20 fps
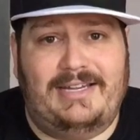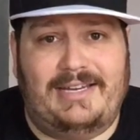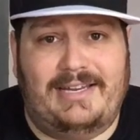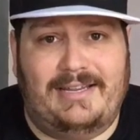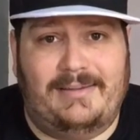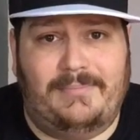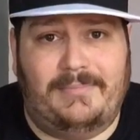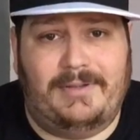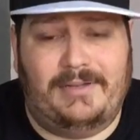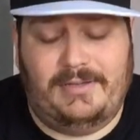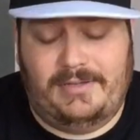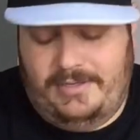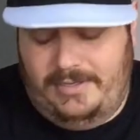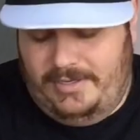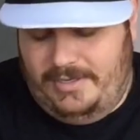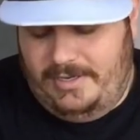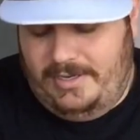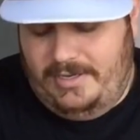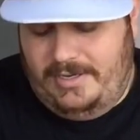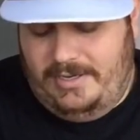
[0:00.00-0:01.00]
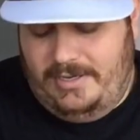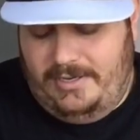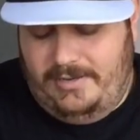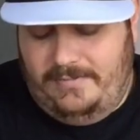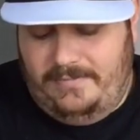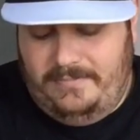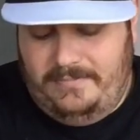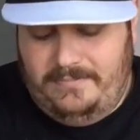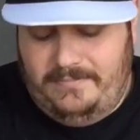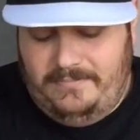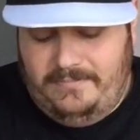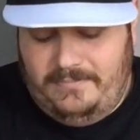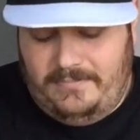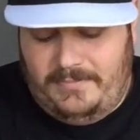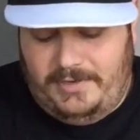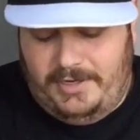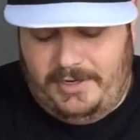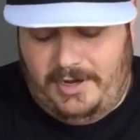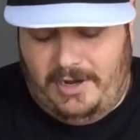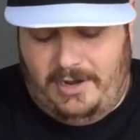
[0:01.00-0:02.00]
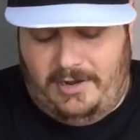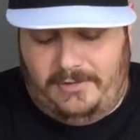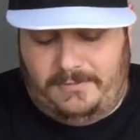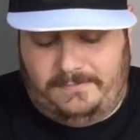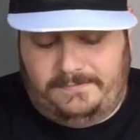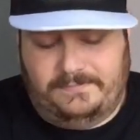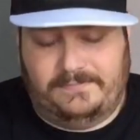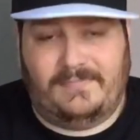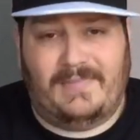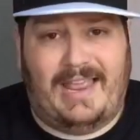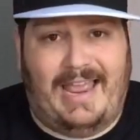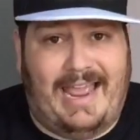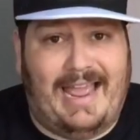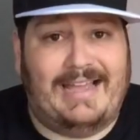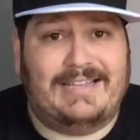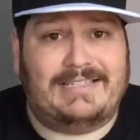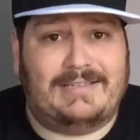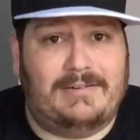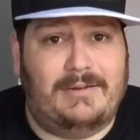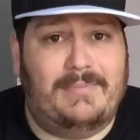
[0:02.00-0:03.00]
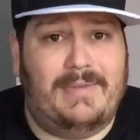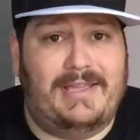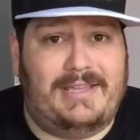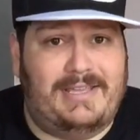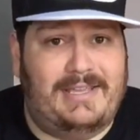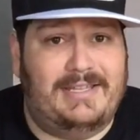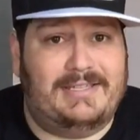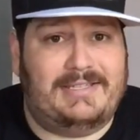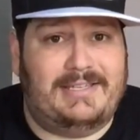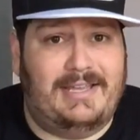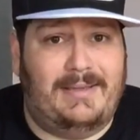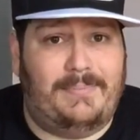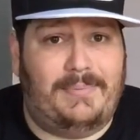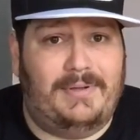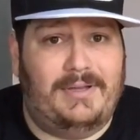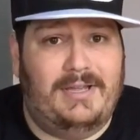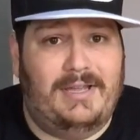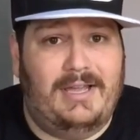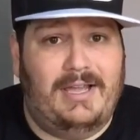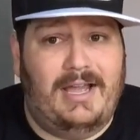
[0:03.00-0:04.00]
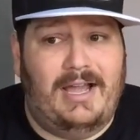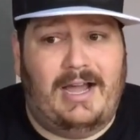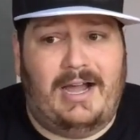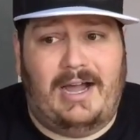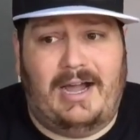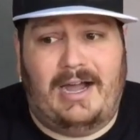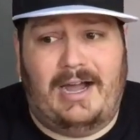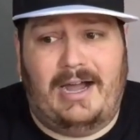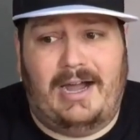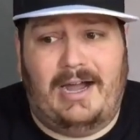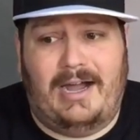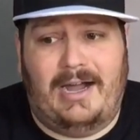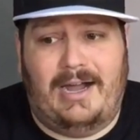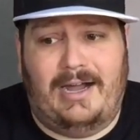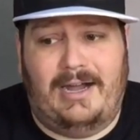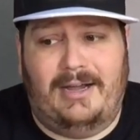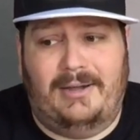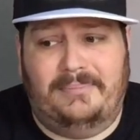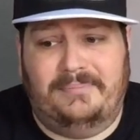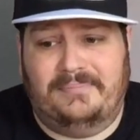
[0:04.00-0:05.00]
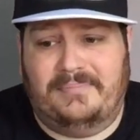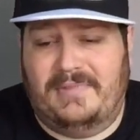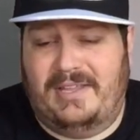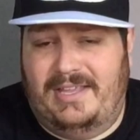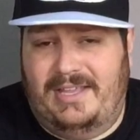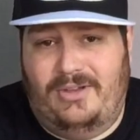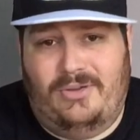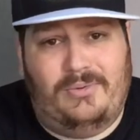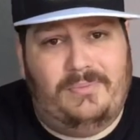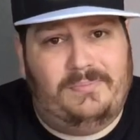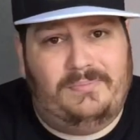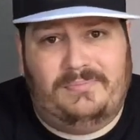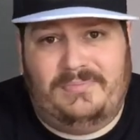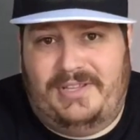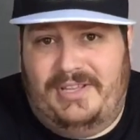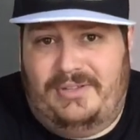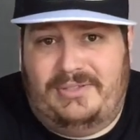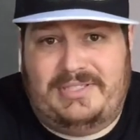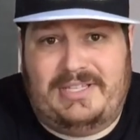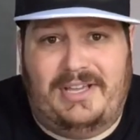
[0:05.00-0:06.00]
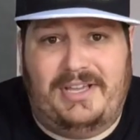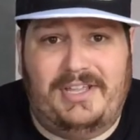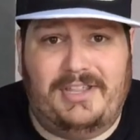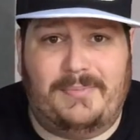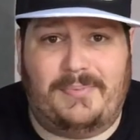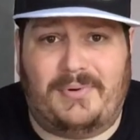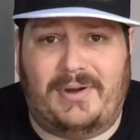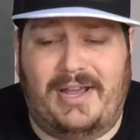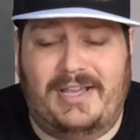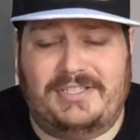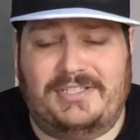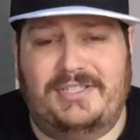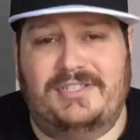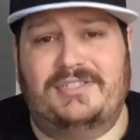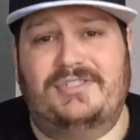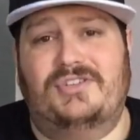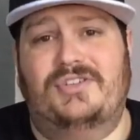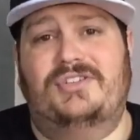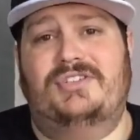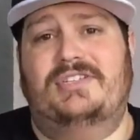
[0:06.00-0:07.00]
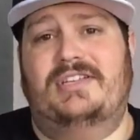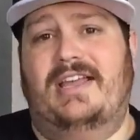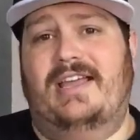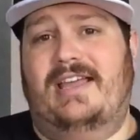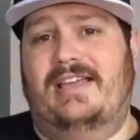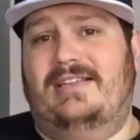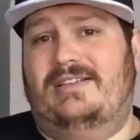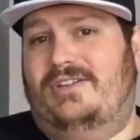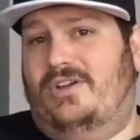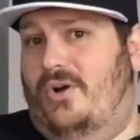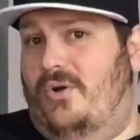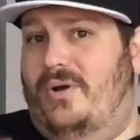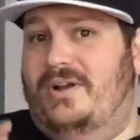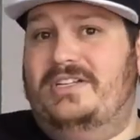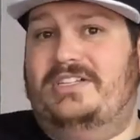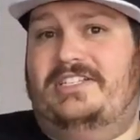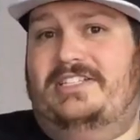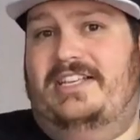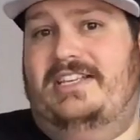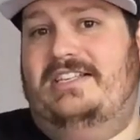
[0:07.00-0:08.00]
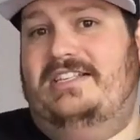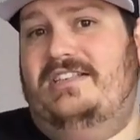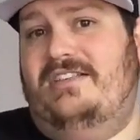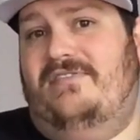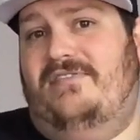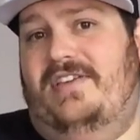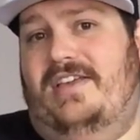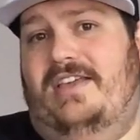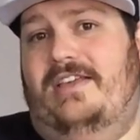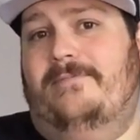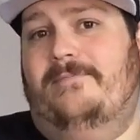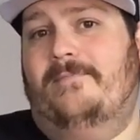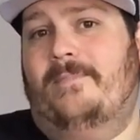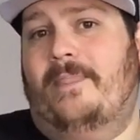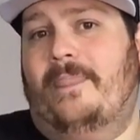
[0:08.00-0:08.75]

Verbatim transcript: him, you know, ask him to make you a tip. Uh, he'll he'll tell you the prices. Just say, hey, go on CCV,